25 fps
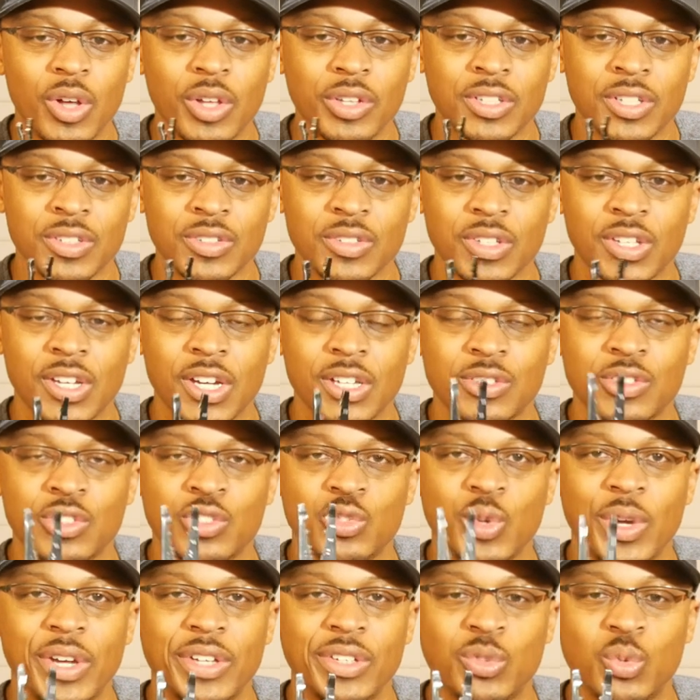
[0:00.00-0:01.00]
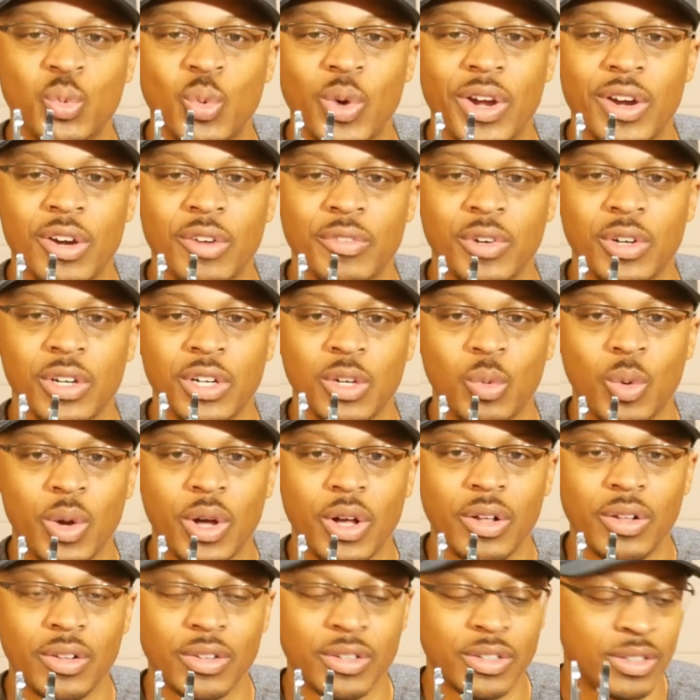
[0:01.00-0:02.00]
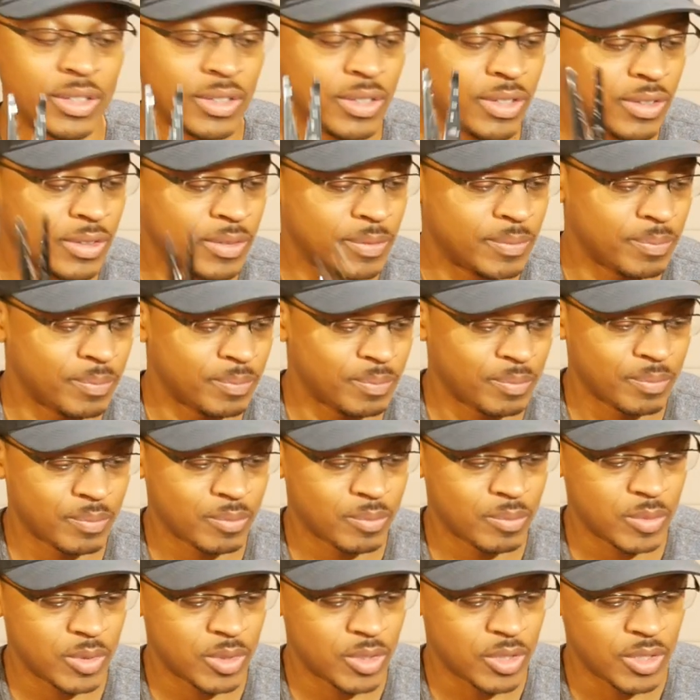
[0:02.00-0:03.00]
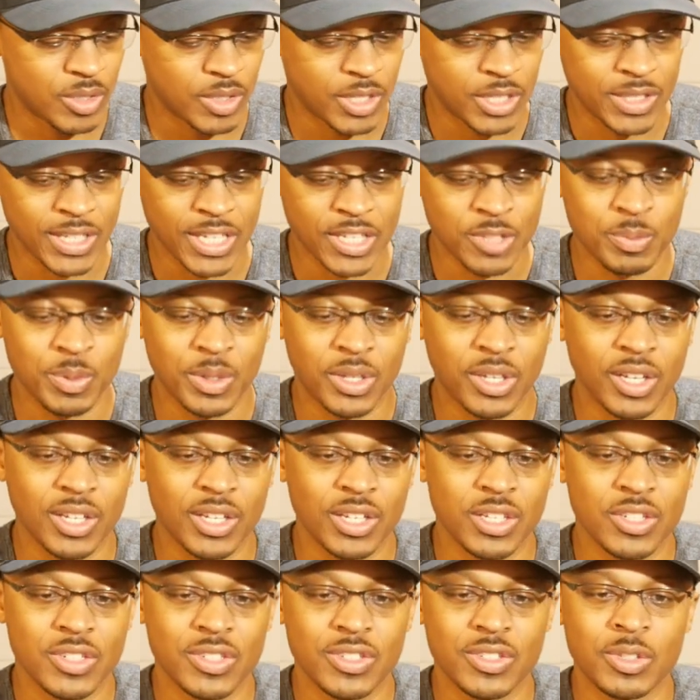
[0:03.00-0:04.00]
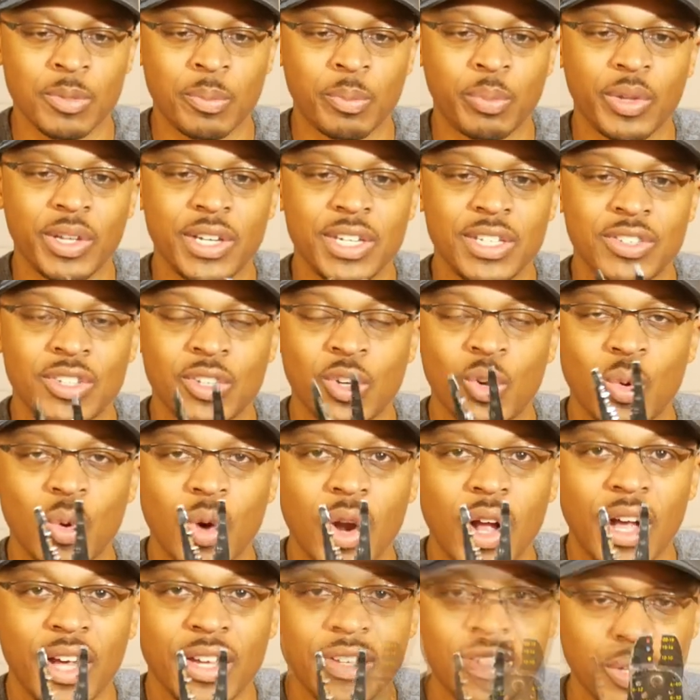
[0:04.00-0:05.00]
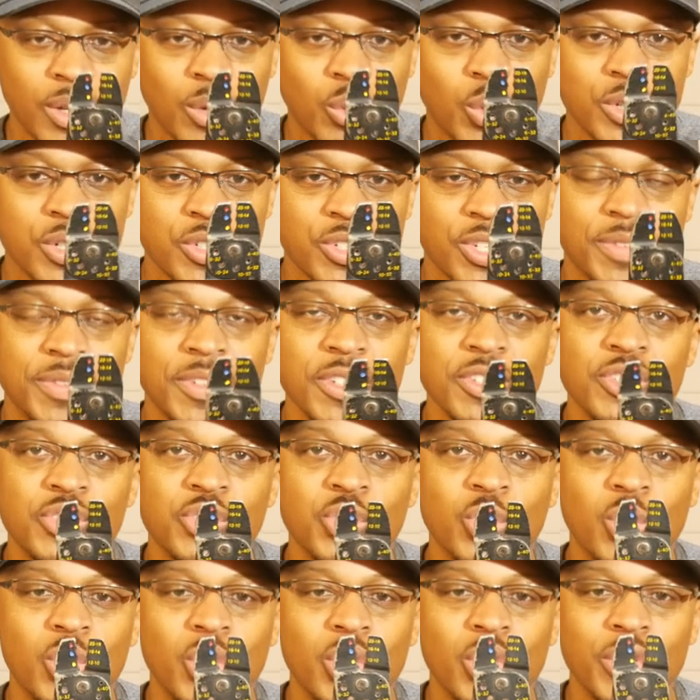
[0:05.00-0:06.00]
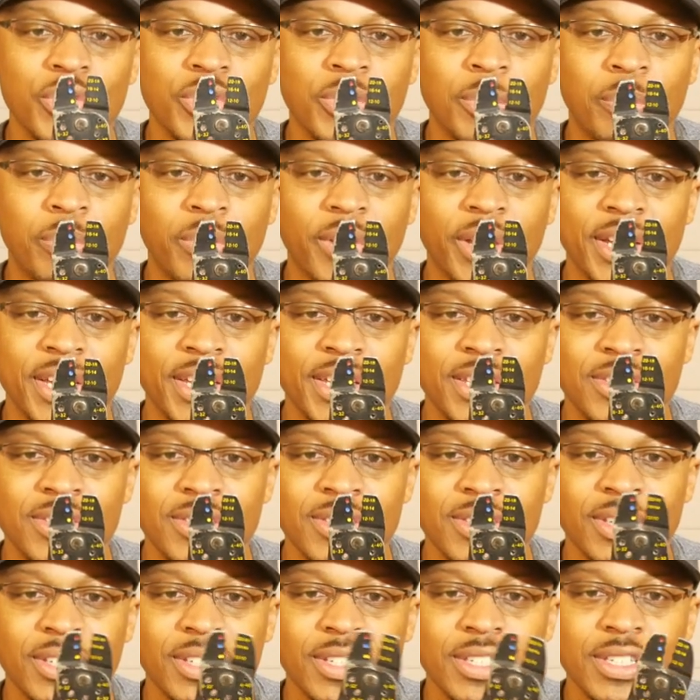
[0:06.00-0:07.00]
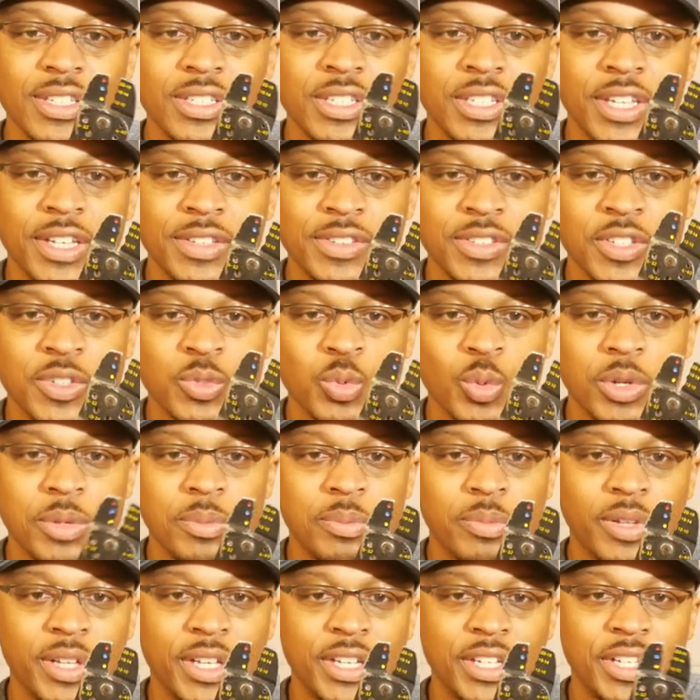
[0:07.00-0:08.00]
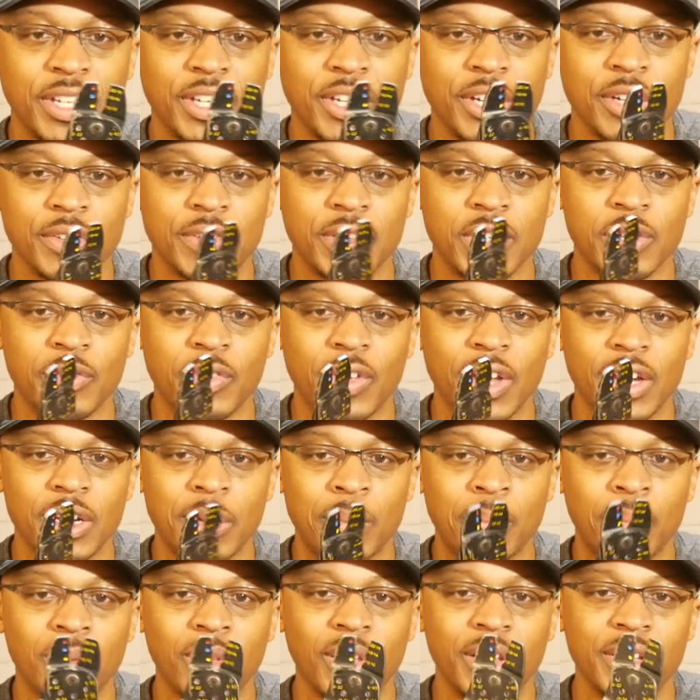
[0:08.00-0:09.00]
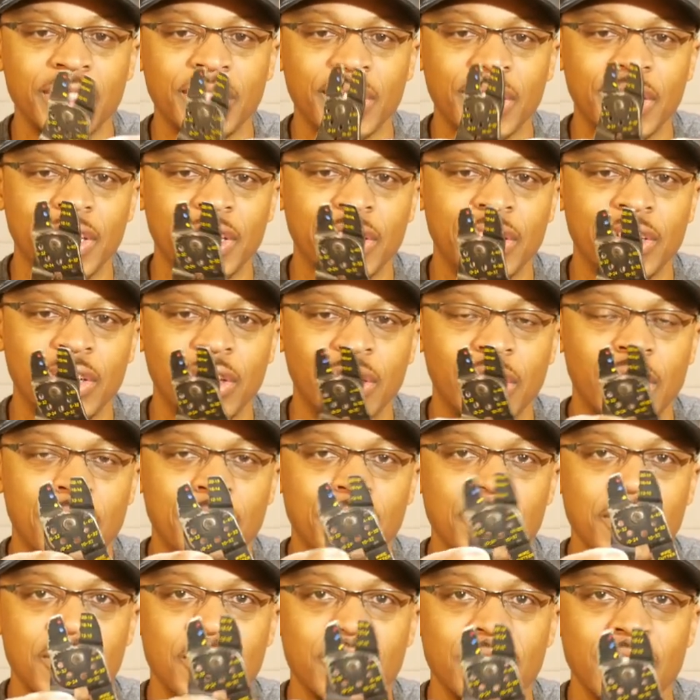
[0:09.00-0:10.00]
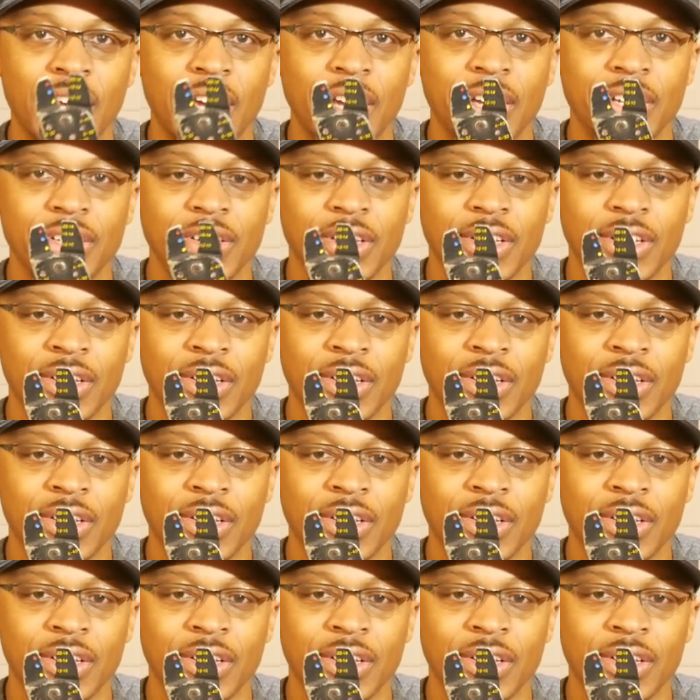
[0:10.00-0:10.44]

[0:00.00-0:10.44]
it doesn't cut stranded wire very well. And that's because the blades cross. Whereas on this tool, the blades, you got this one blade here, and then you've got a blunt end on this side.